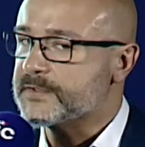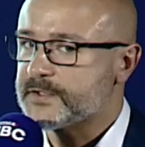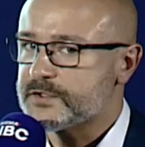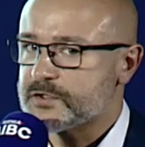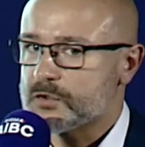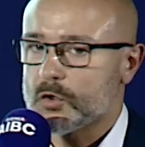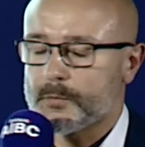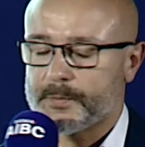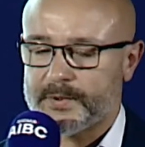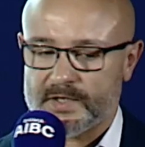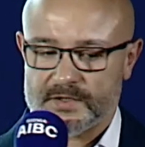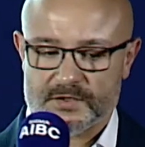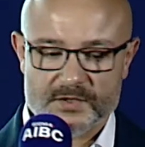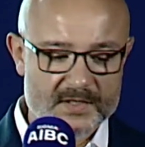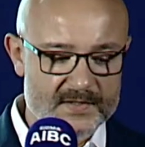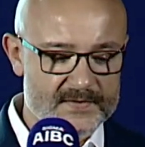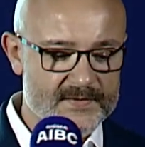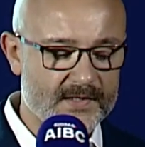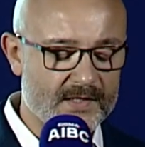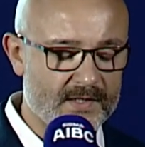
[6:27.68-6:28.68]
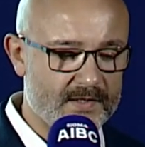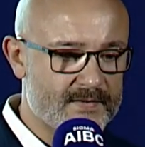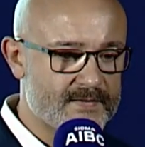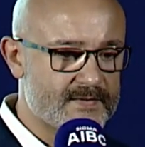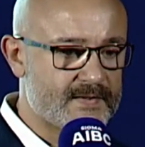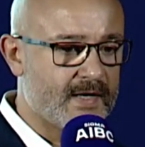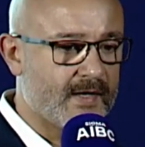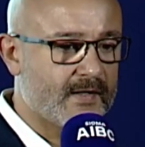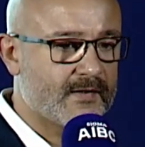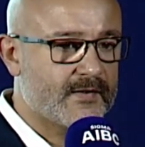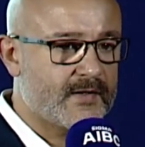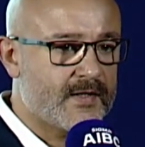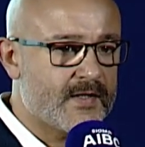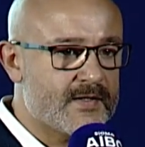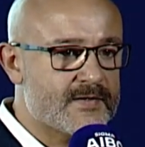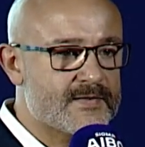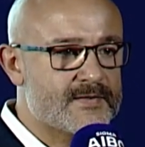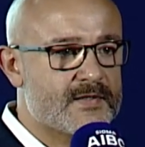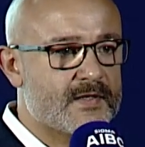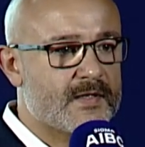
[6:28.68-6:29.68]
Digital Operation Resilience Act
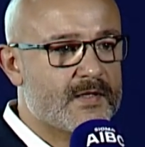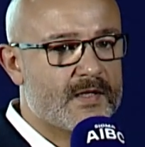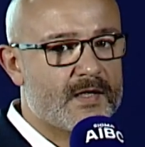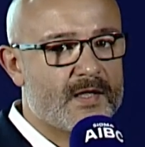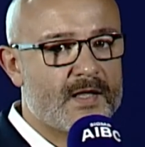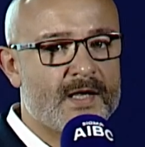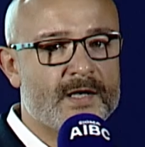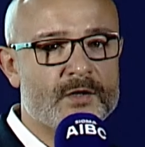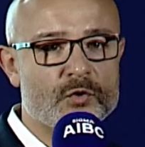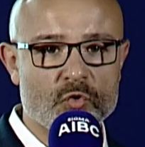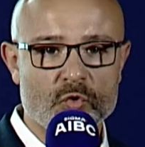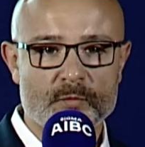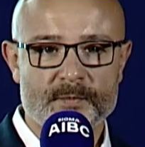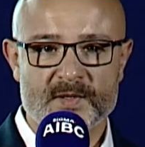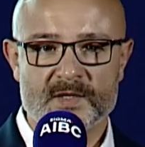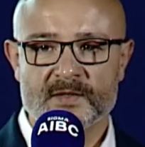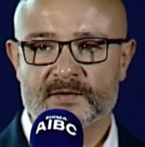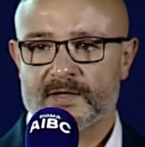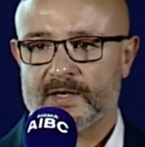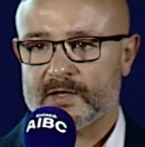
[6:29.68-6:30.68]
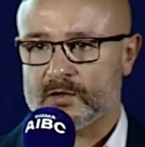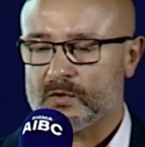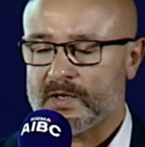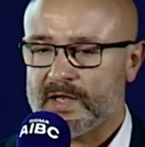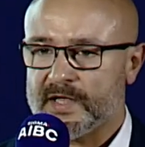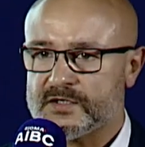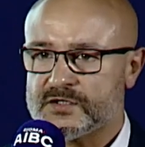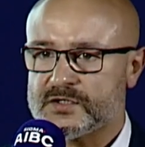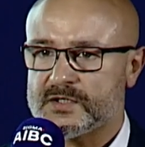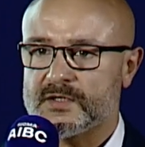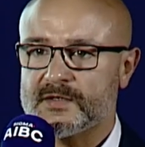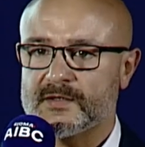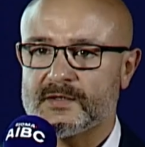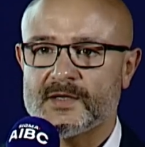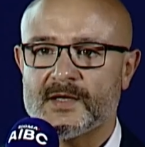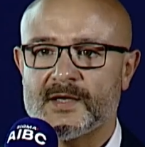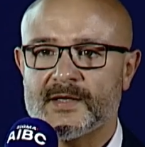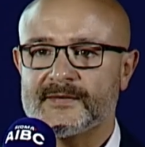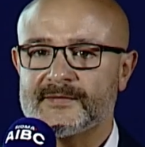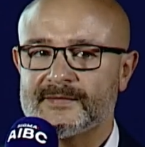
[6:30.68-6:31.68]
is a European regulation.
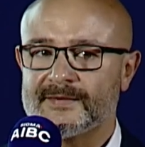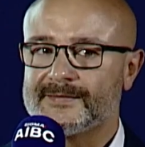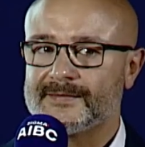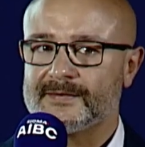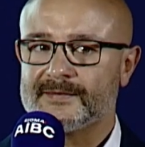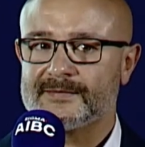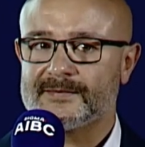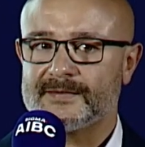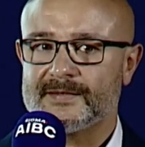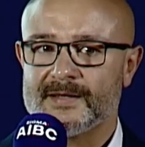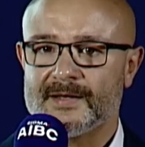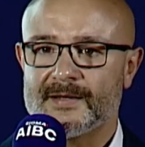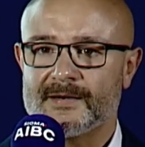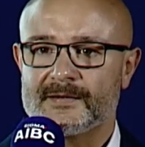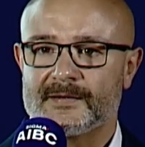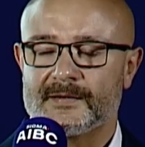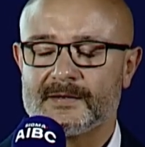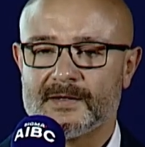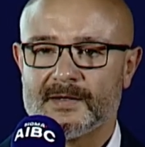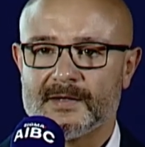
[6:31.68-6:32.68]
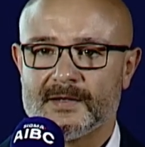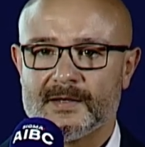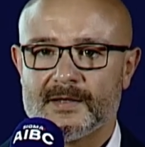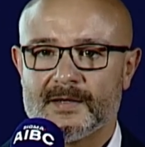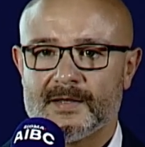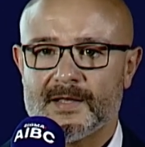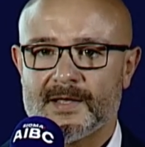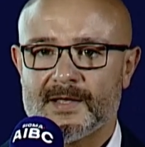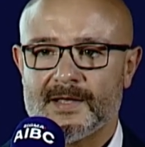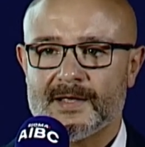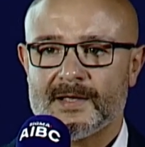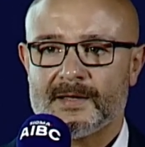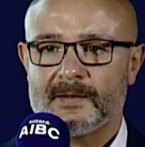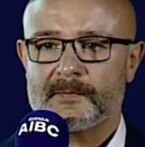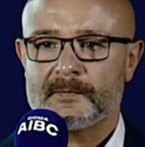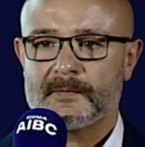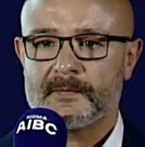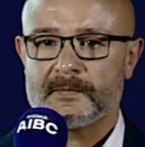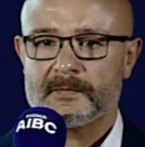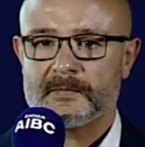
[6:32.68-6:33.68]
I didn't hear
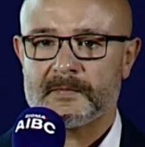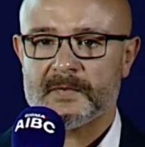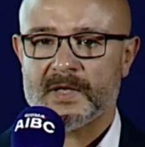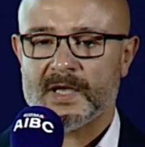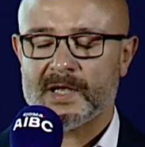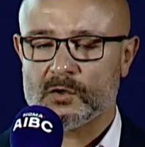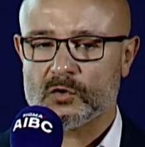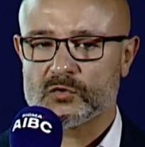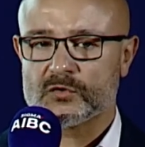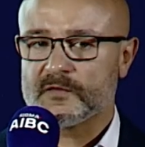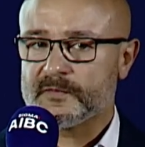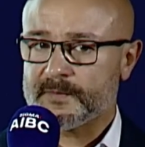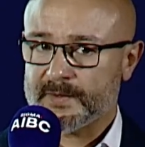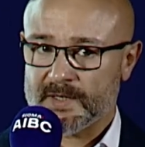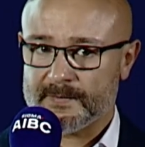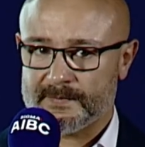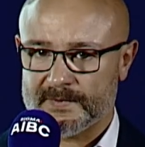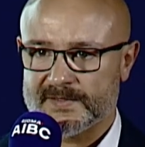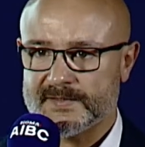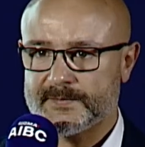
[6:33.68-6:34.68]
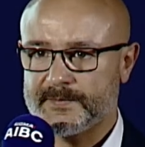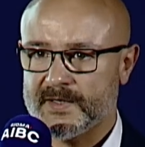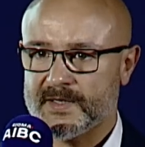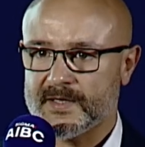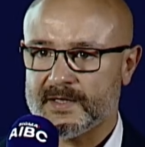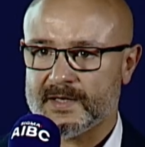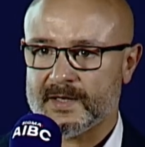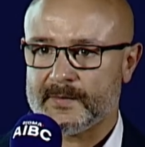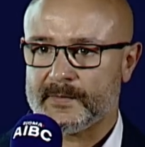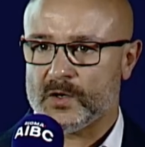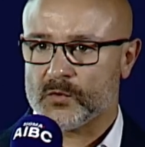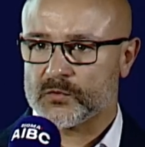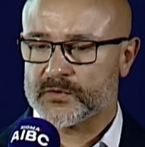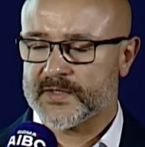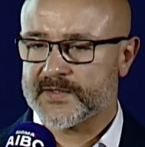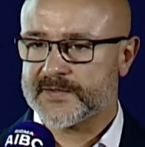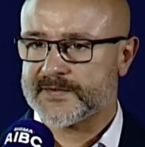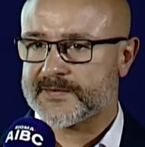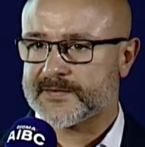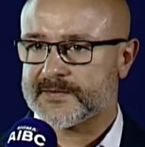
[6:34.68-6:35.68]
a lot of people speaking about
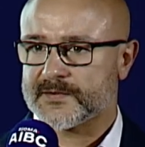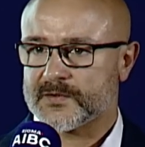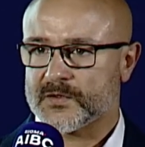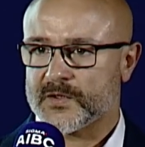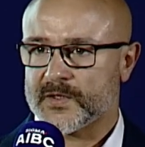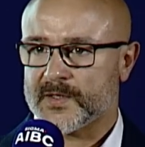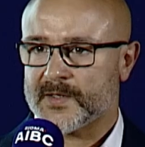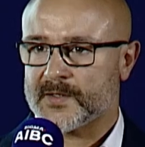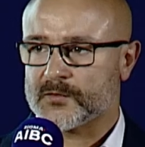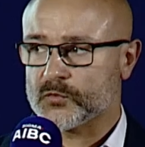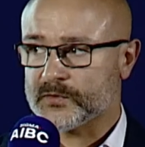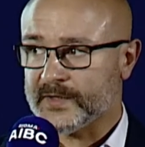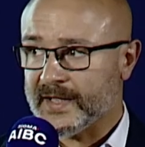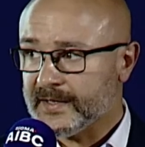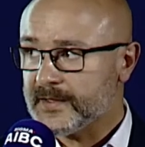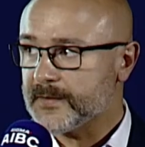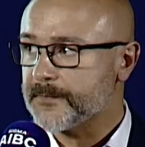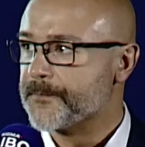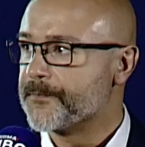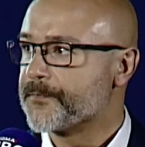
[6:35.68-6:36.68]
this today.